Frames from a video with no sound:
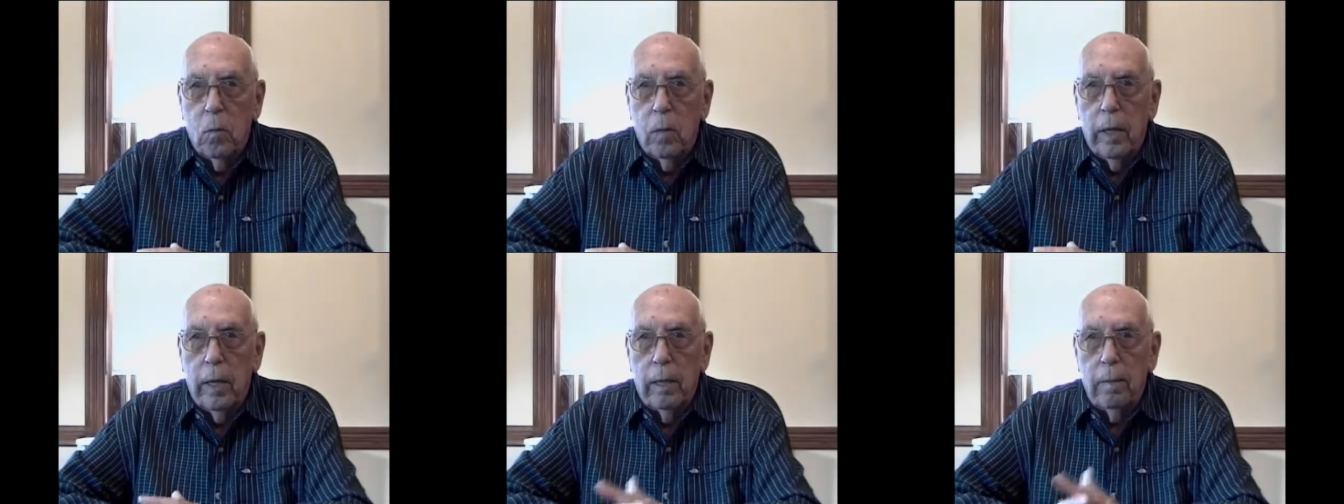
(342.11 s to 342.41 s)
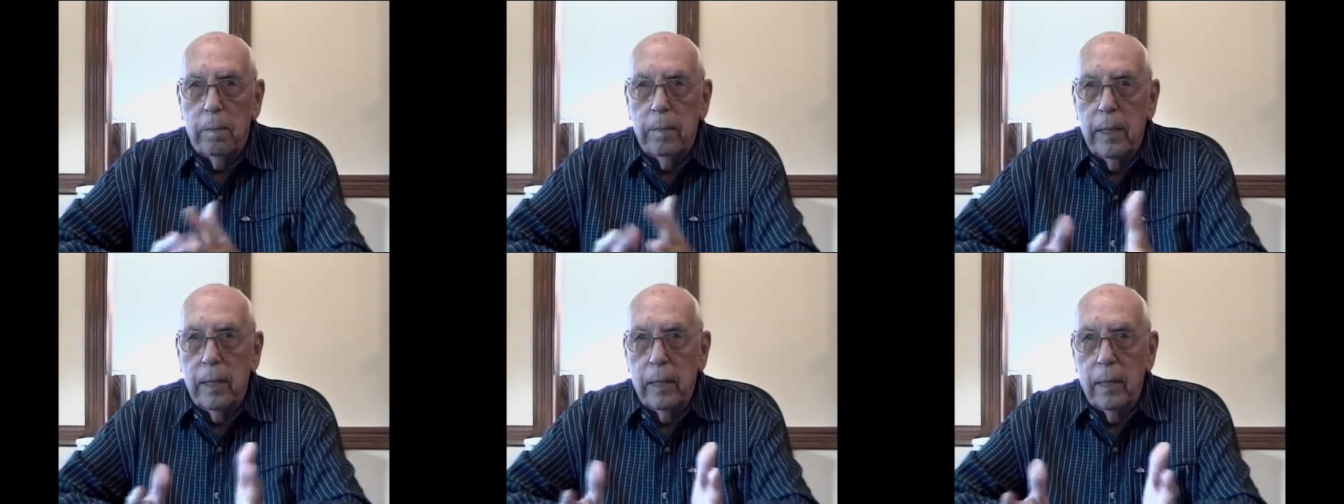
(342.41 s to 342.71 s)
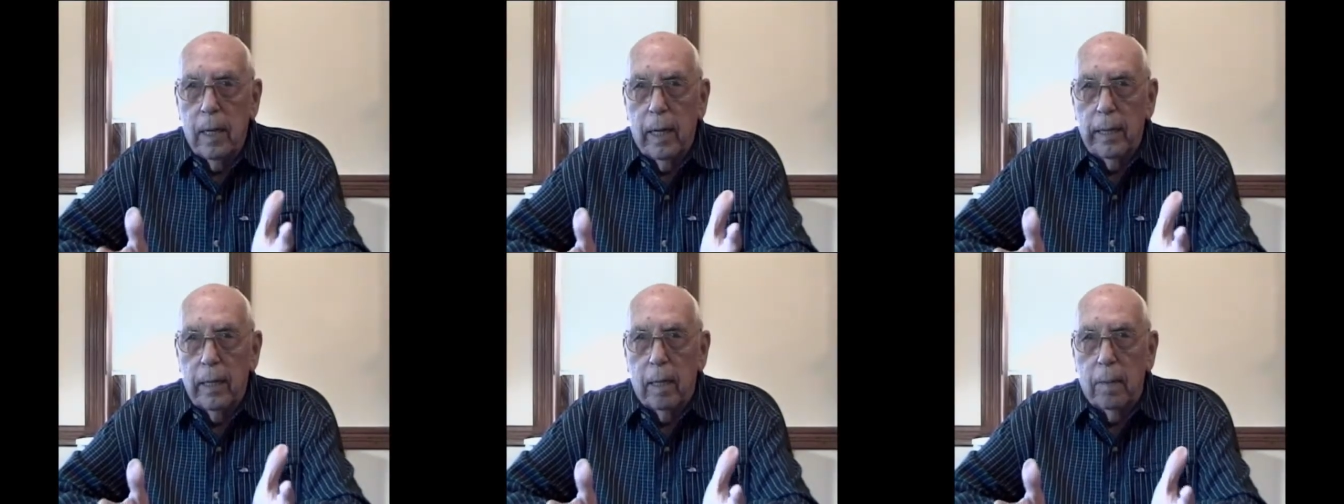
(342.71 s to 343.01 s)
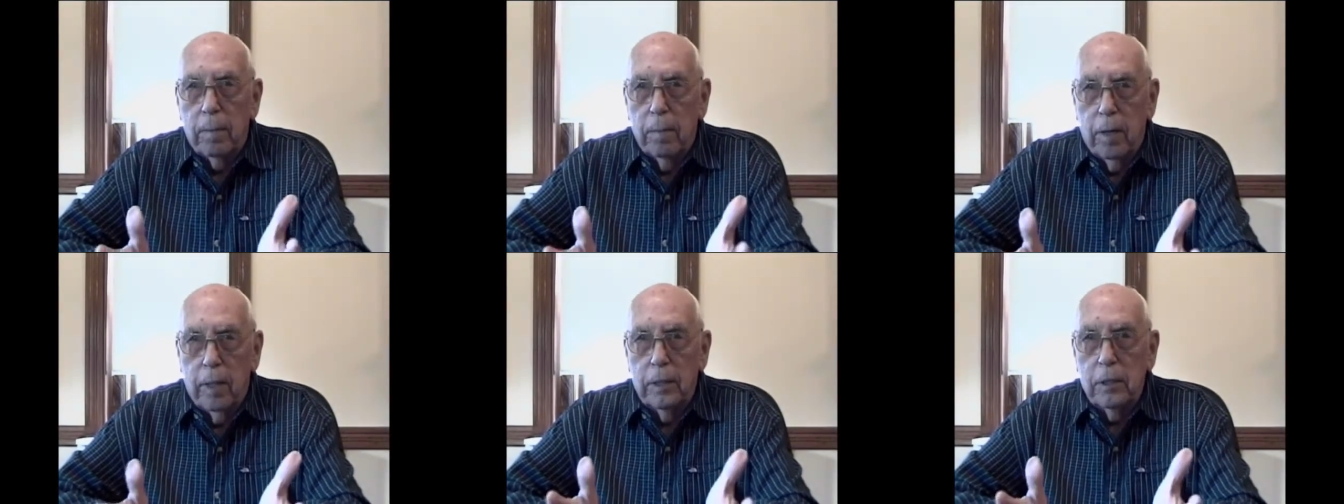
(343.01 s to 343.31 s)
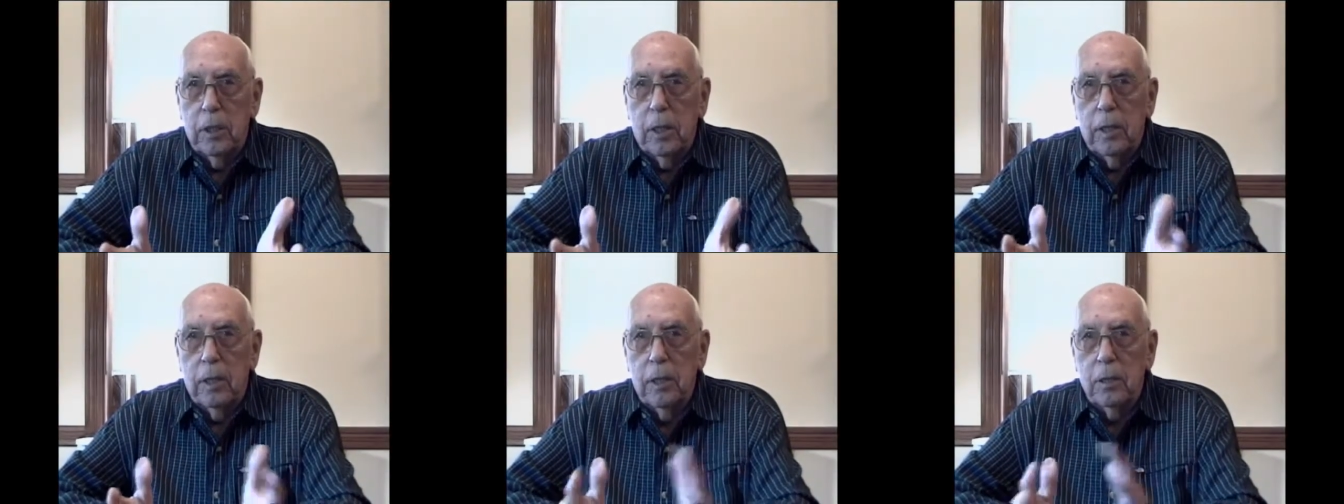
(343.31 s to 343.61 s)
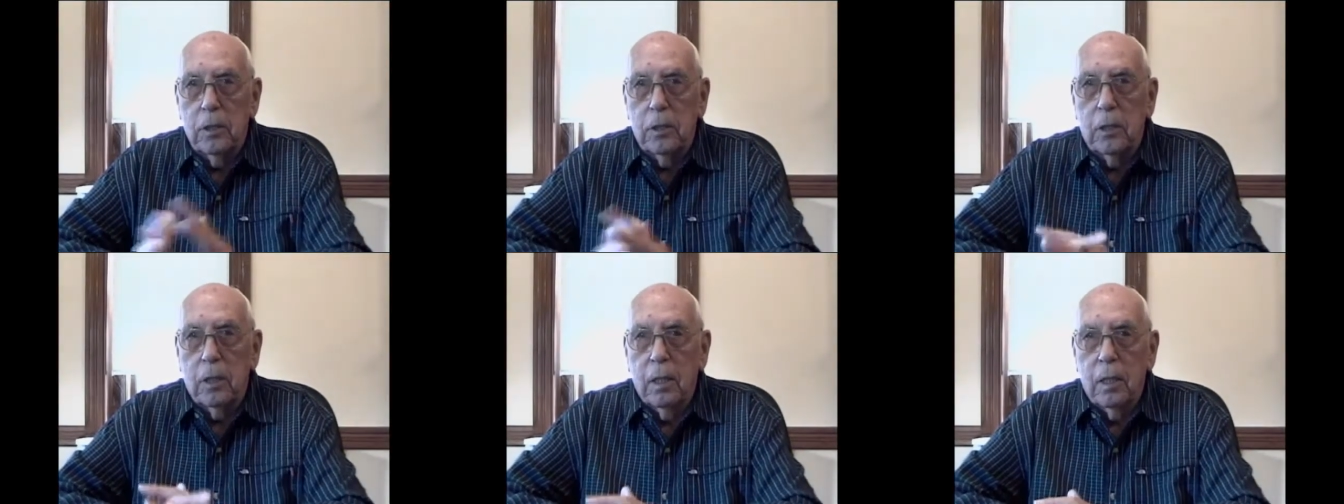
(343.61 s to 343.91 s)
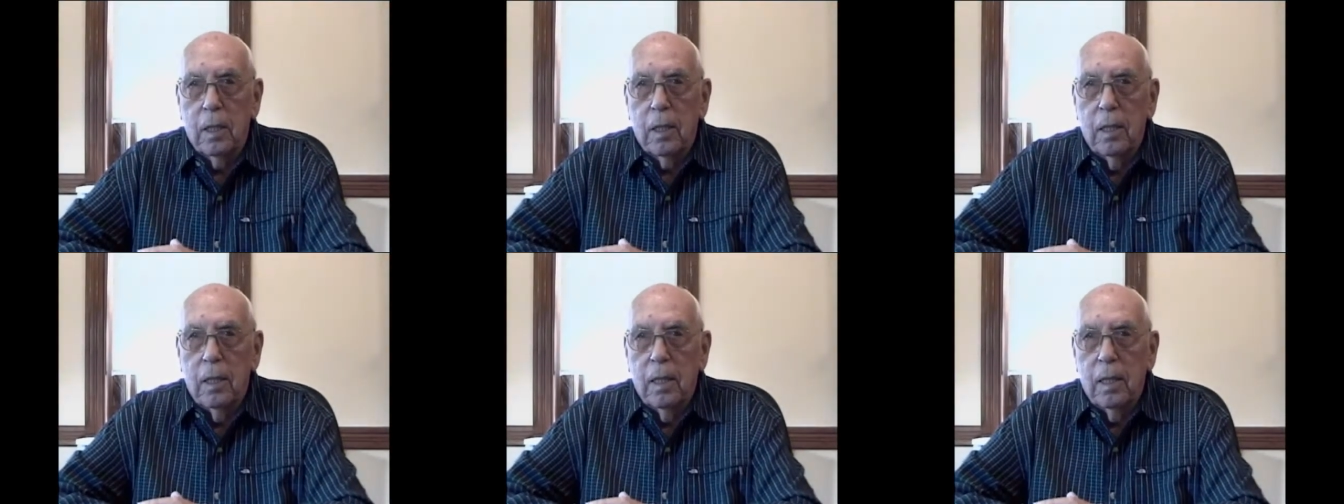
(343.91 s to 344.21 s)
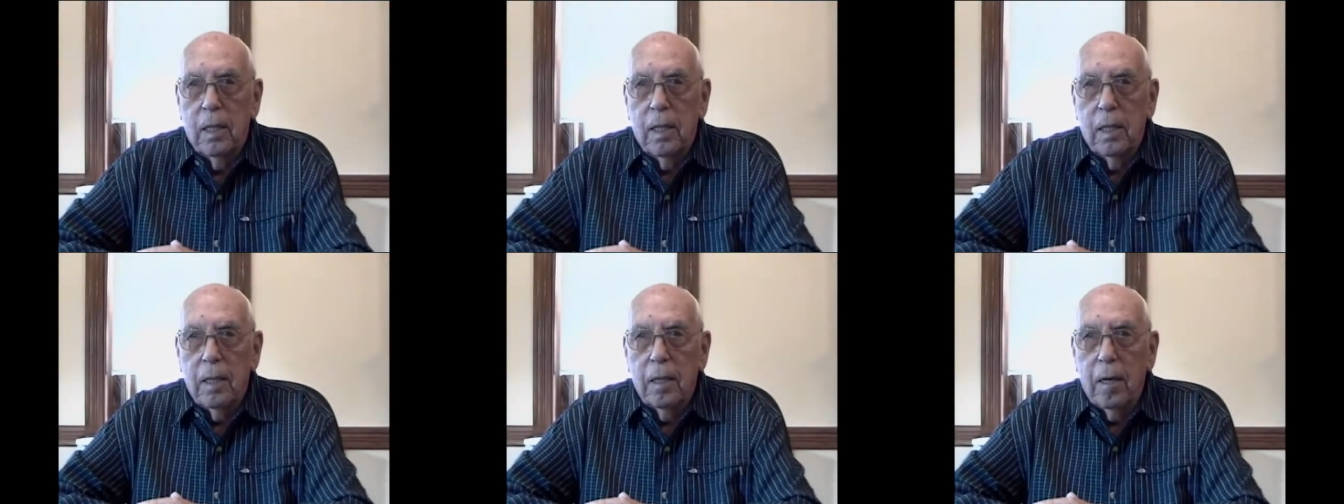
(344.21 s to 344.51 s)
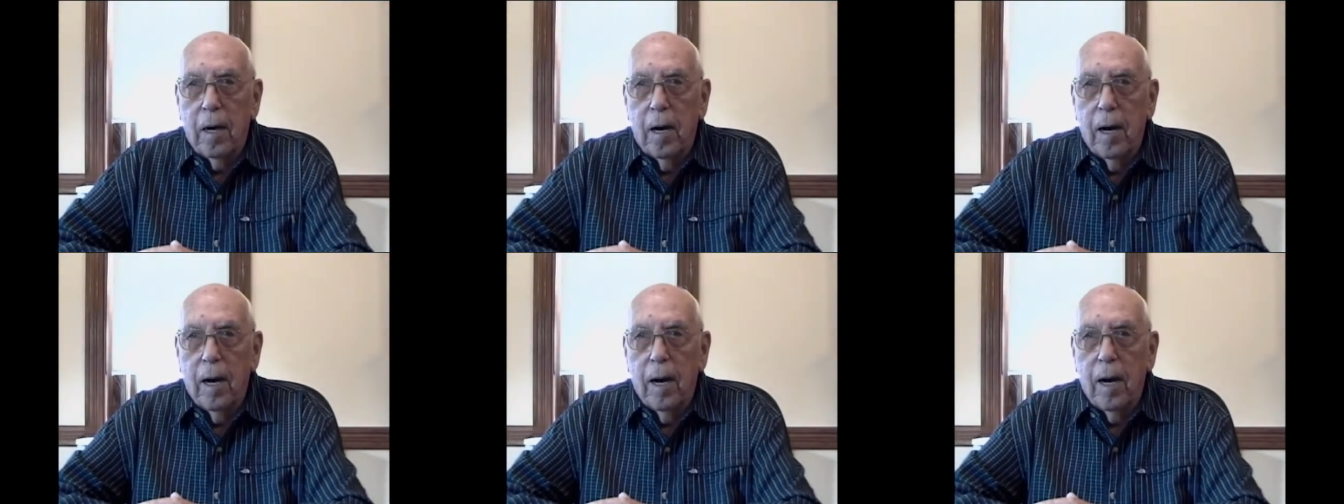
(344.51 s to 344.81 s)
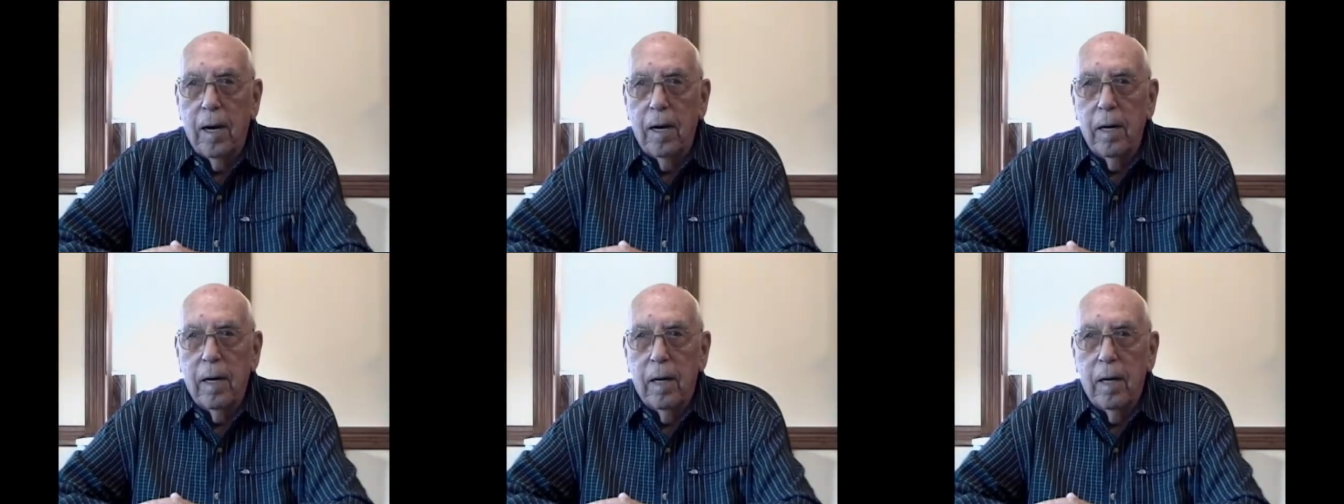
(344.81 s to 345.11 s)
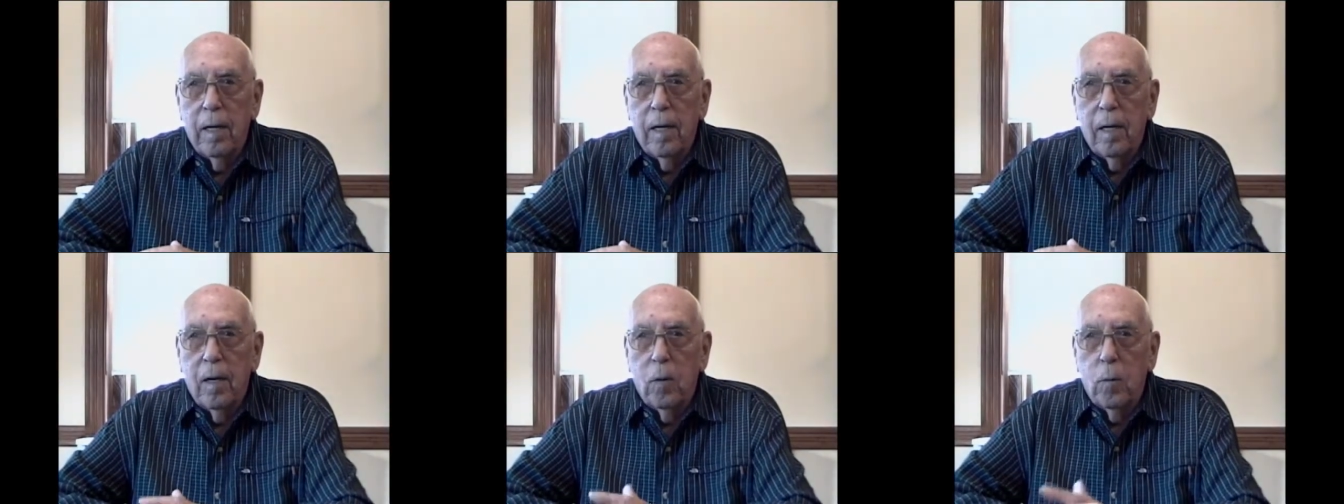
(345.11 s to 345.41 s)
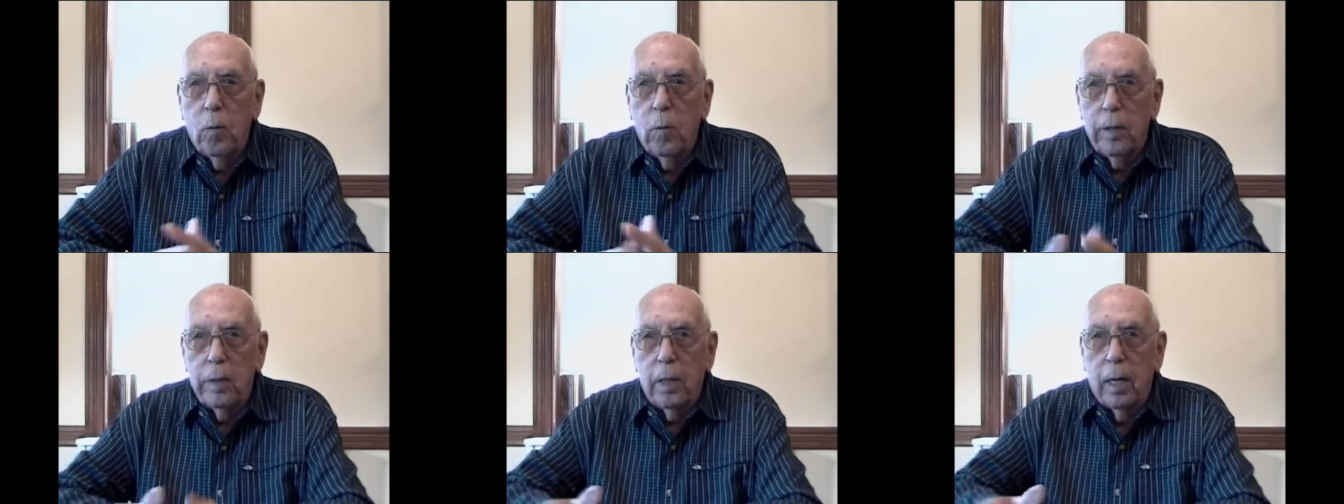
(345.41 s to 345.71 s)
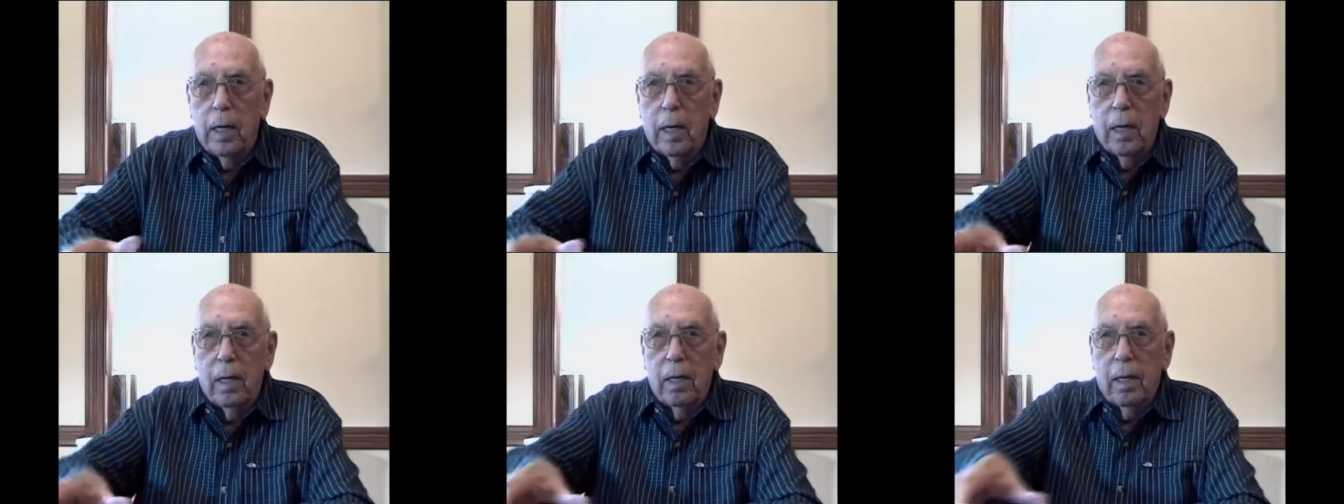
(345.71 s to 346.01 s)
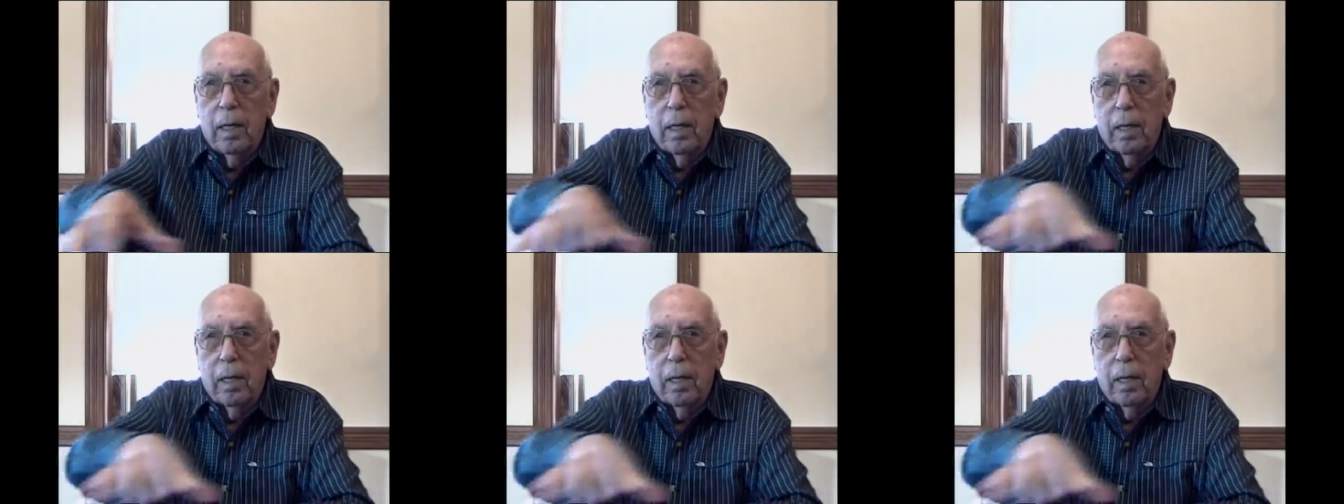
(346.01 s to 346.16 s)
had been like a president's car with a